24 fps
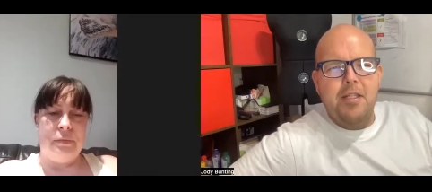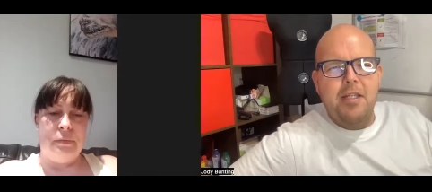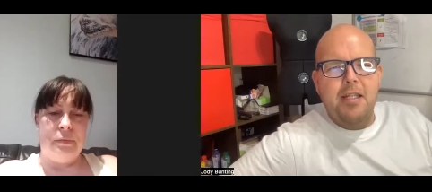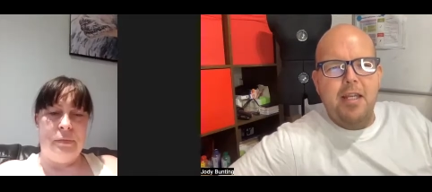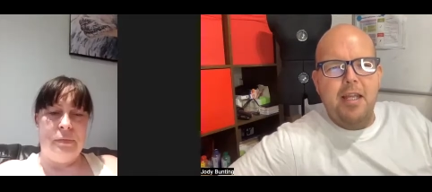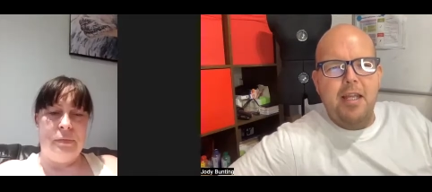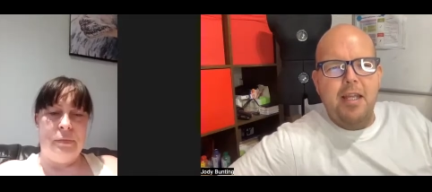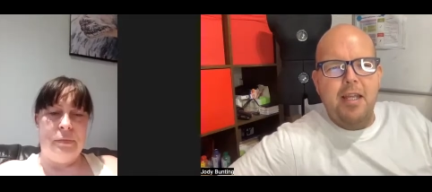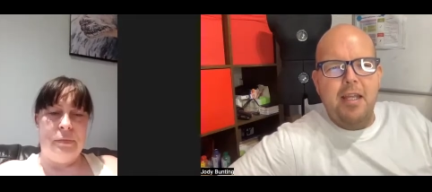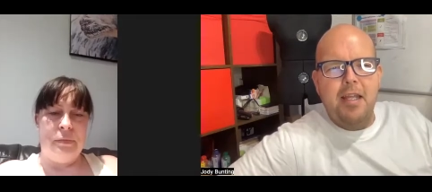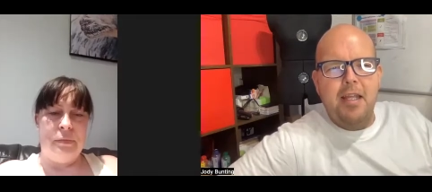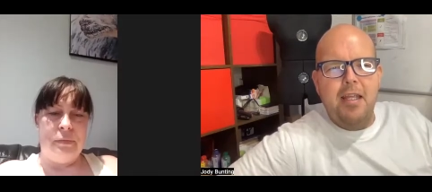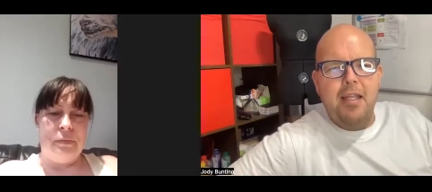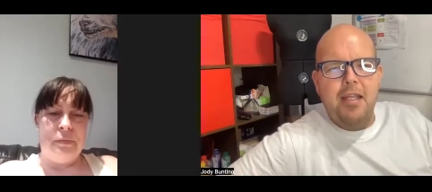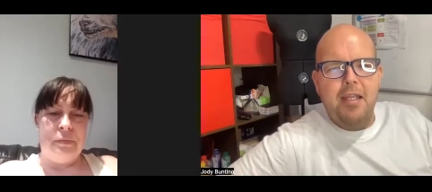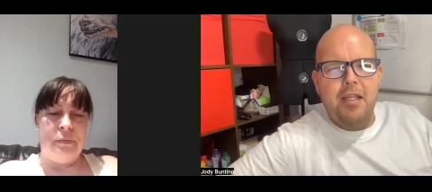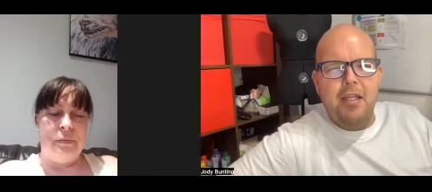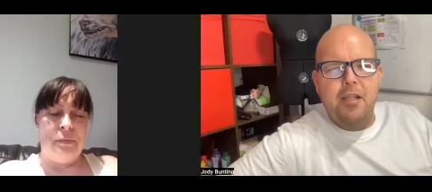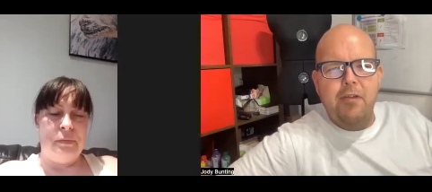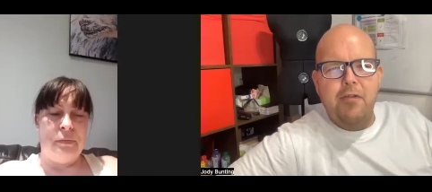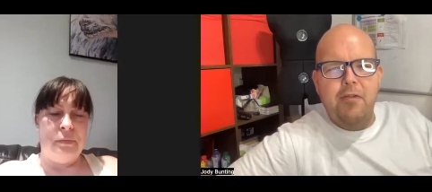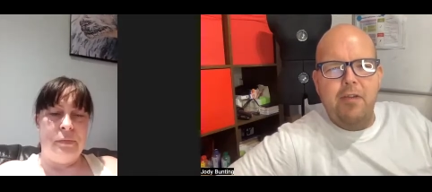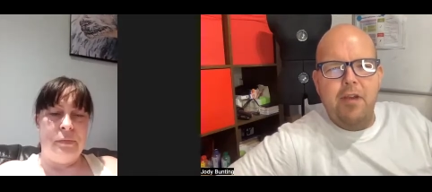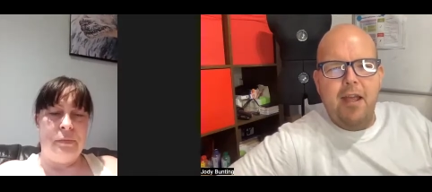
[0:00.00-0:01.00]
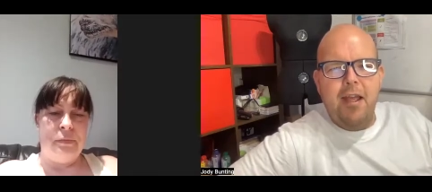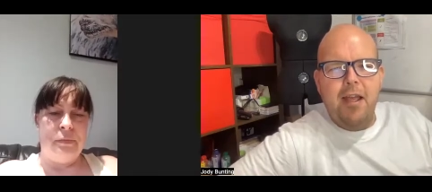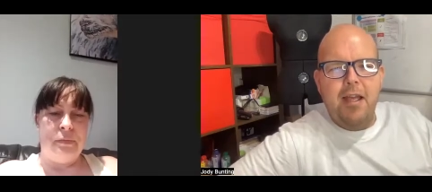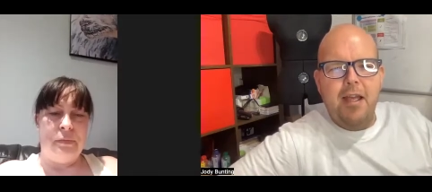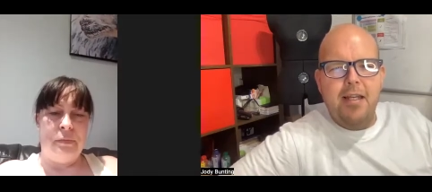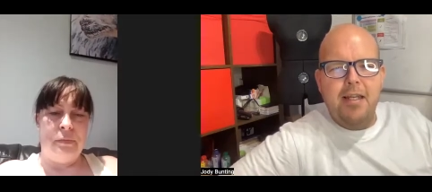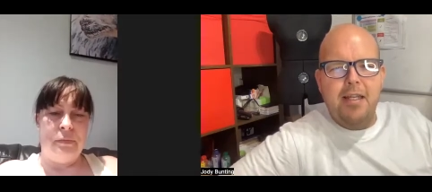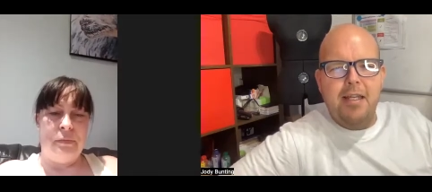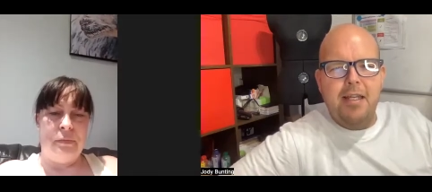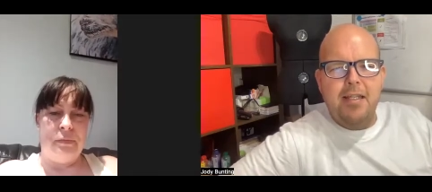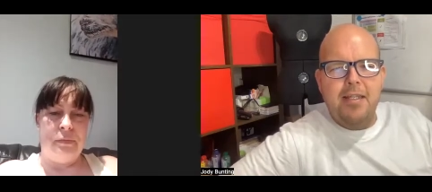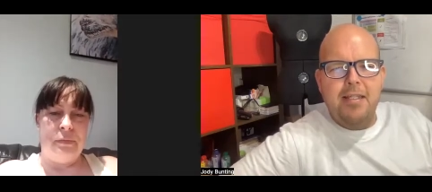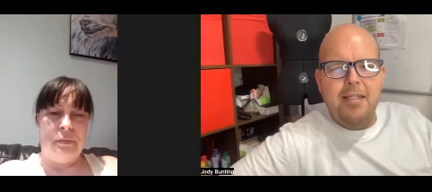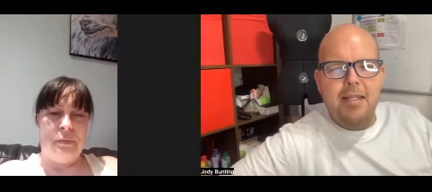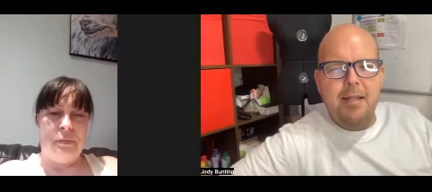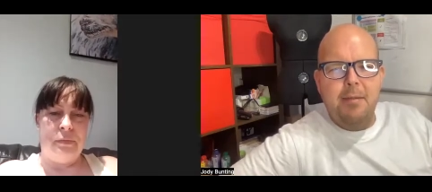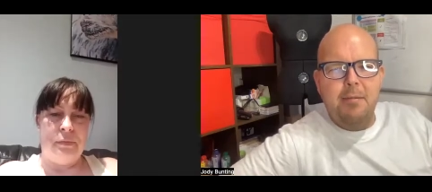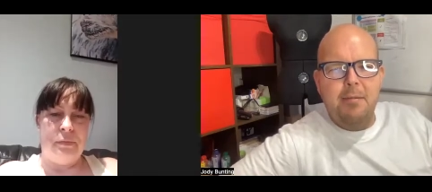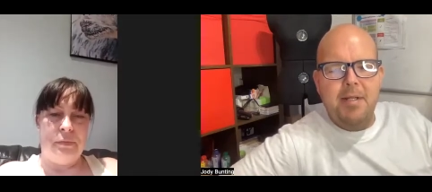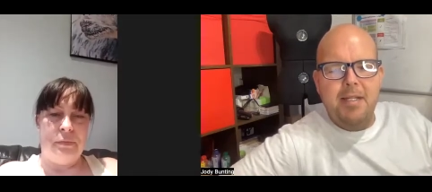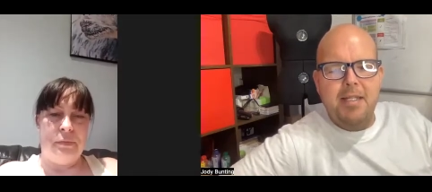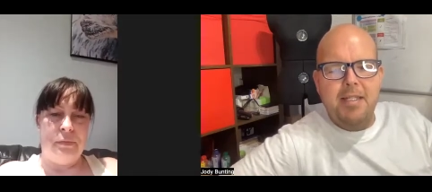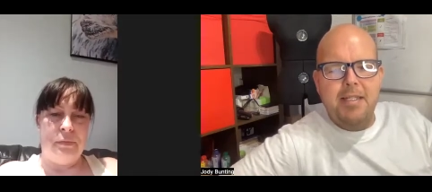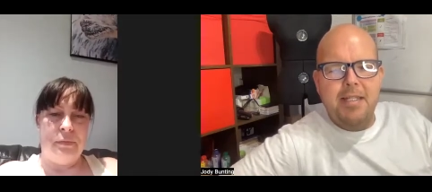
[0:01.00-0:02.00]
Speaker 1: today you've had a
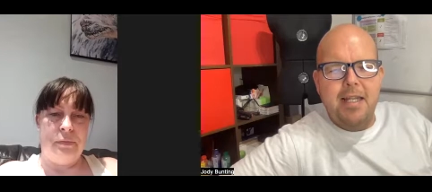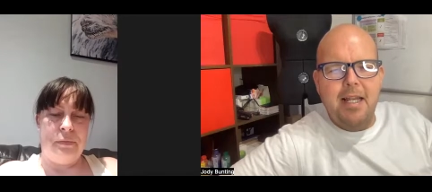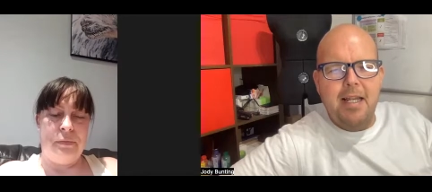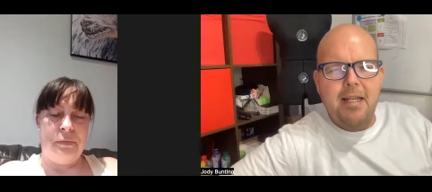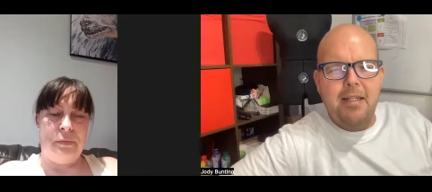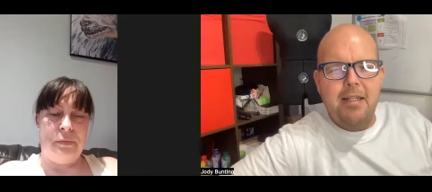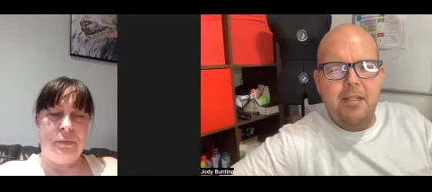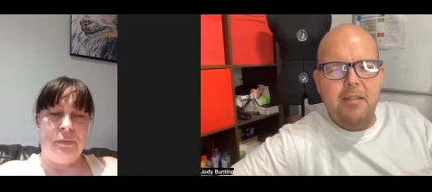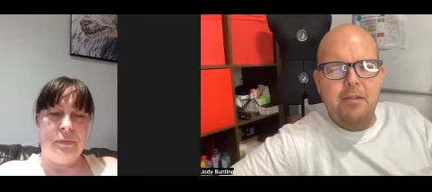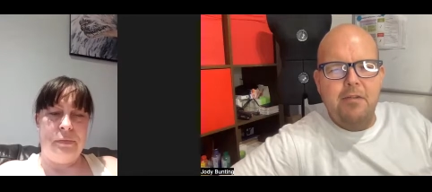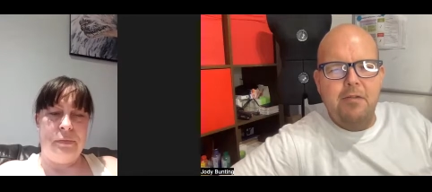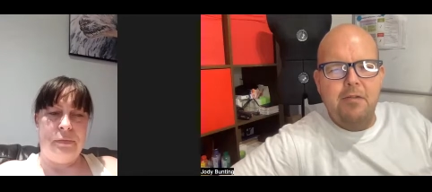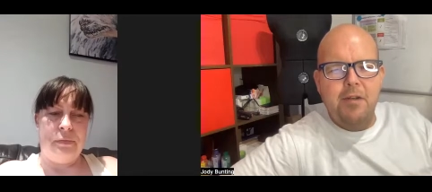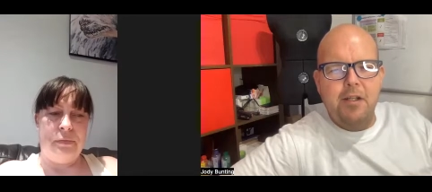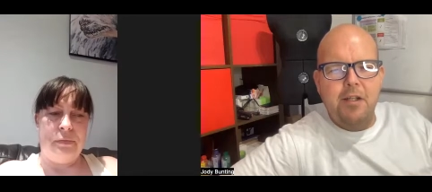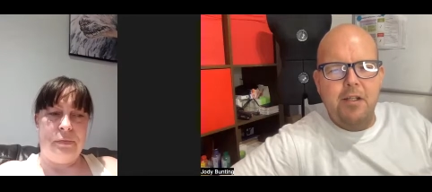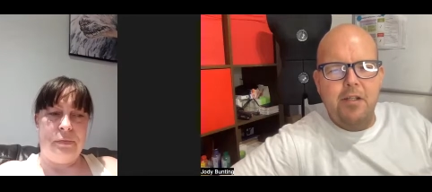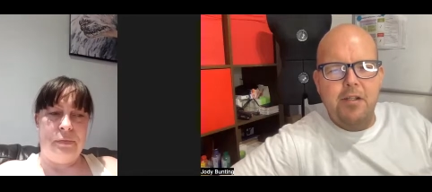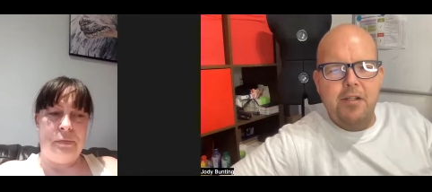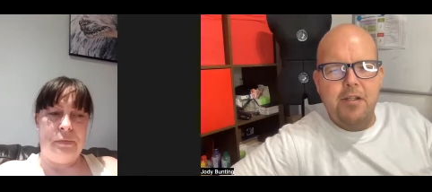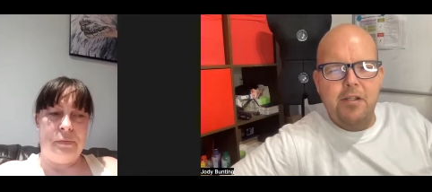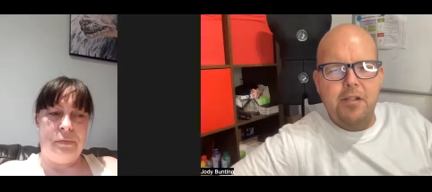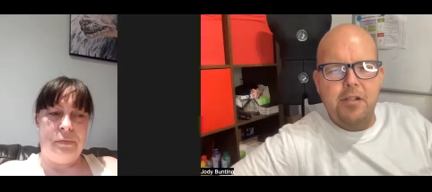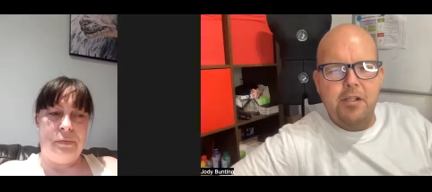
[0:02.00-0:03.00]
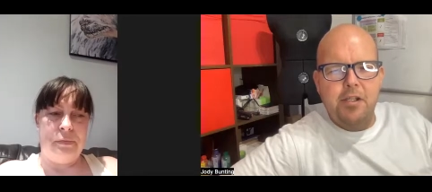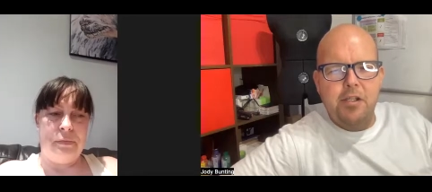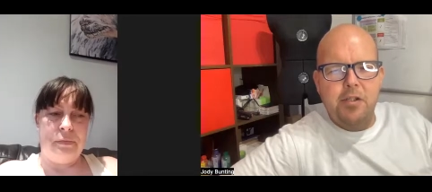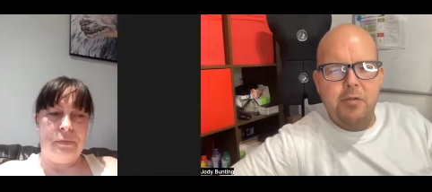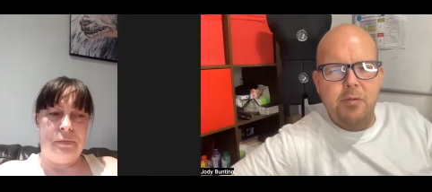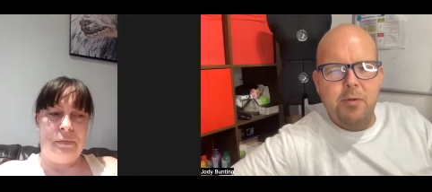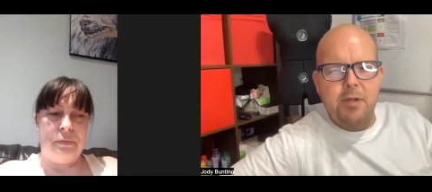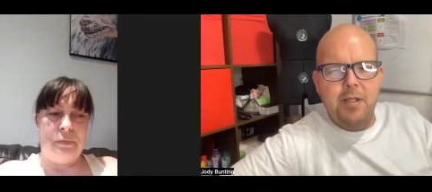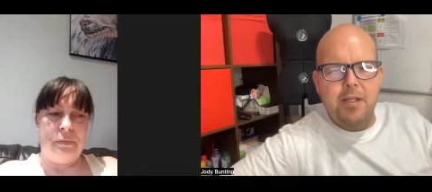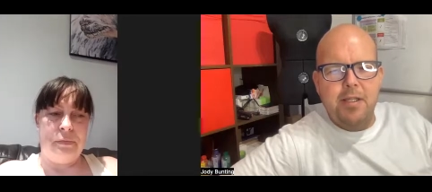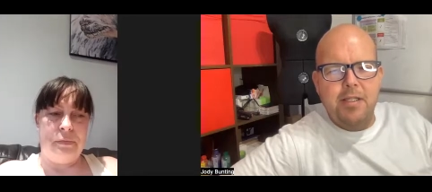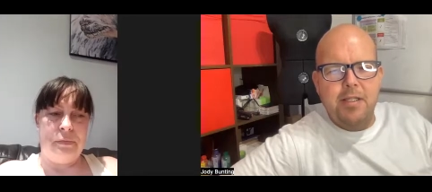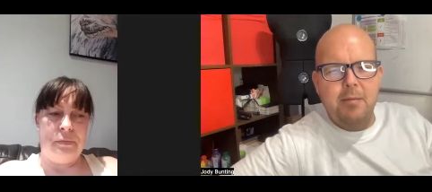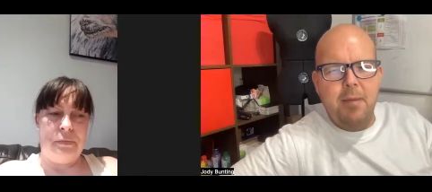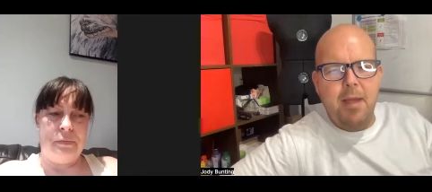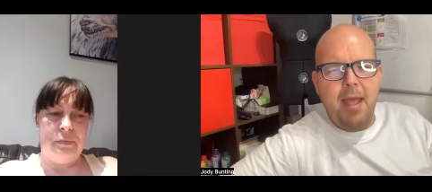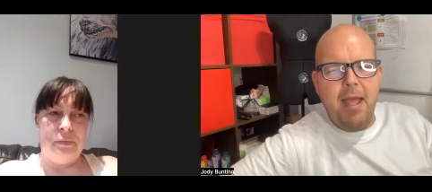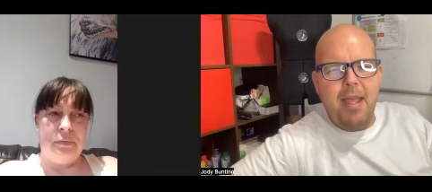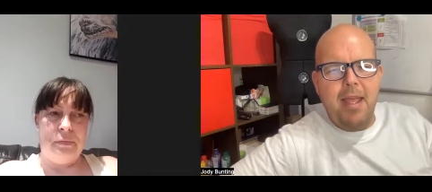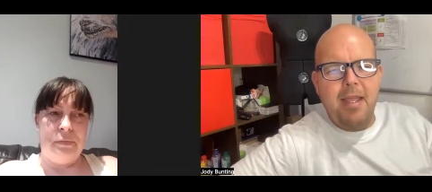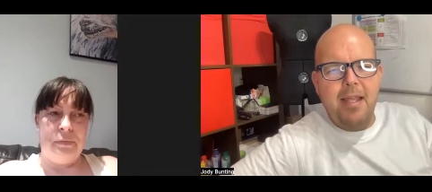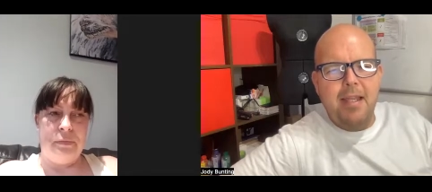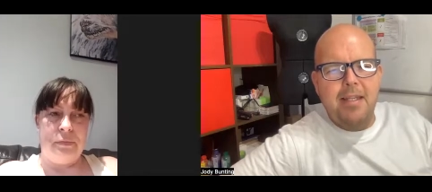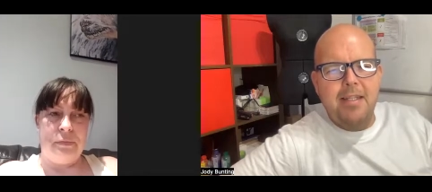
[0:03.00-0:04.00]
salmon salad for lunch with some
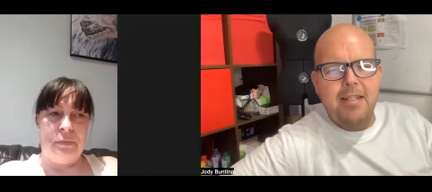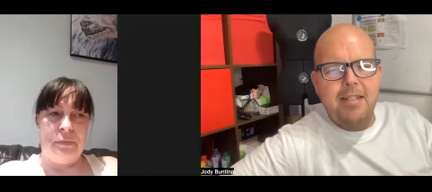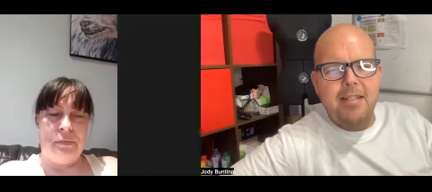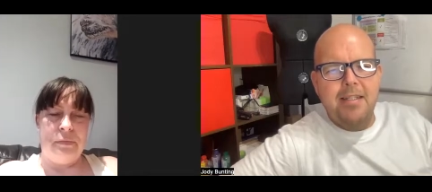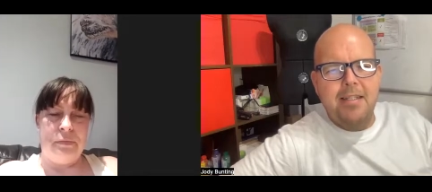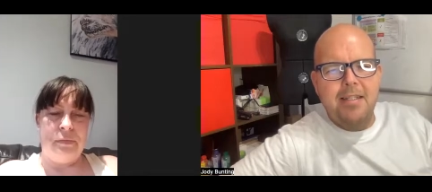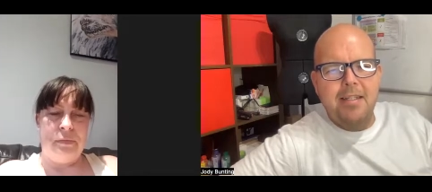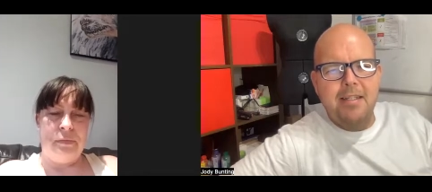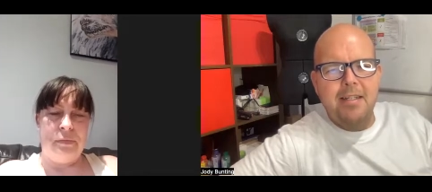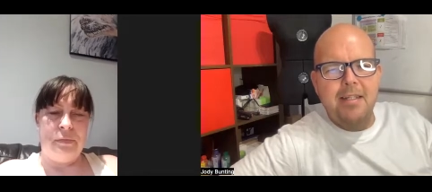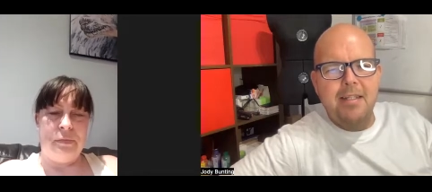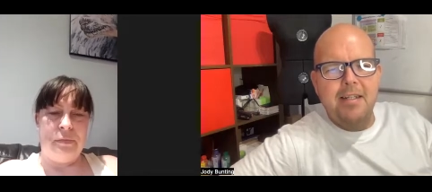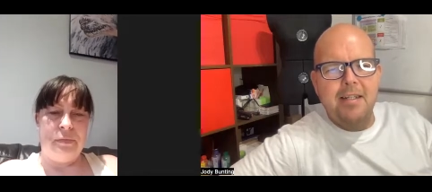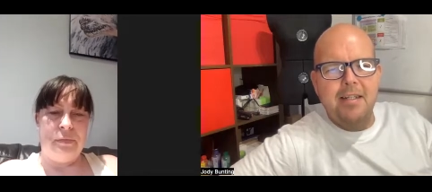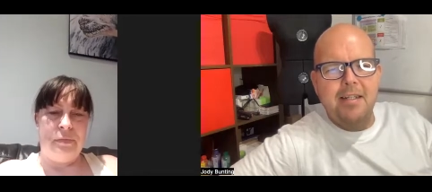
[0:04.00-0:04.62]
eggs.